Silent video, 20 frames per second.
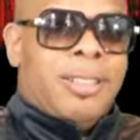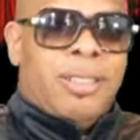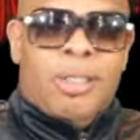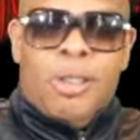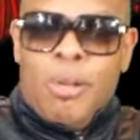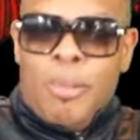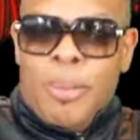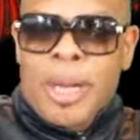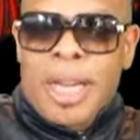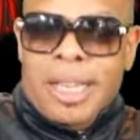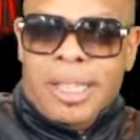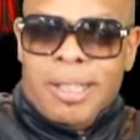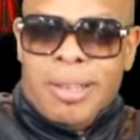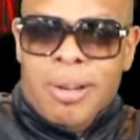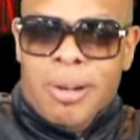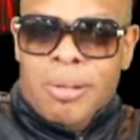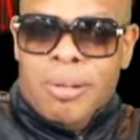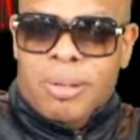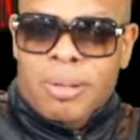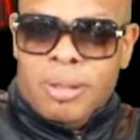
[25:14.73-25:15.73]

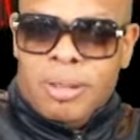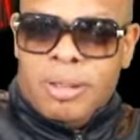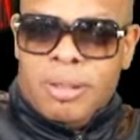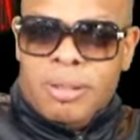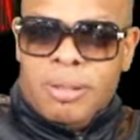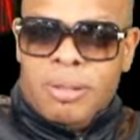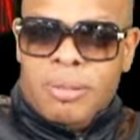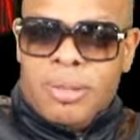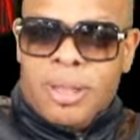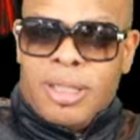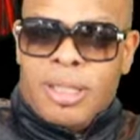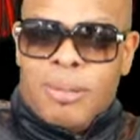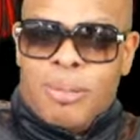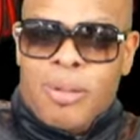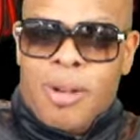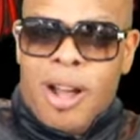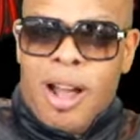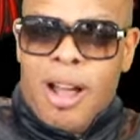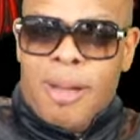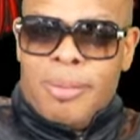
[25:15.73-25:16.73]
UP2. What's the
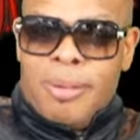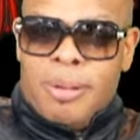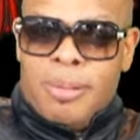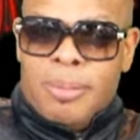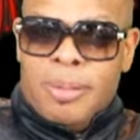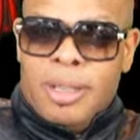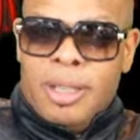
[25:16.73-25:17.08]
problem?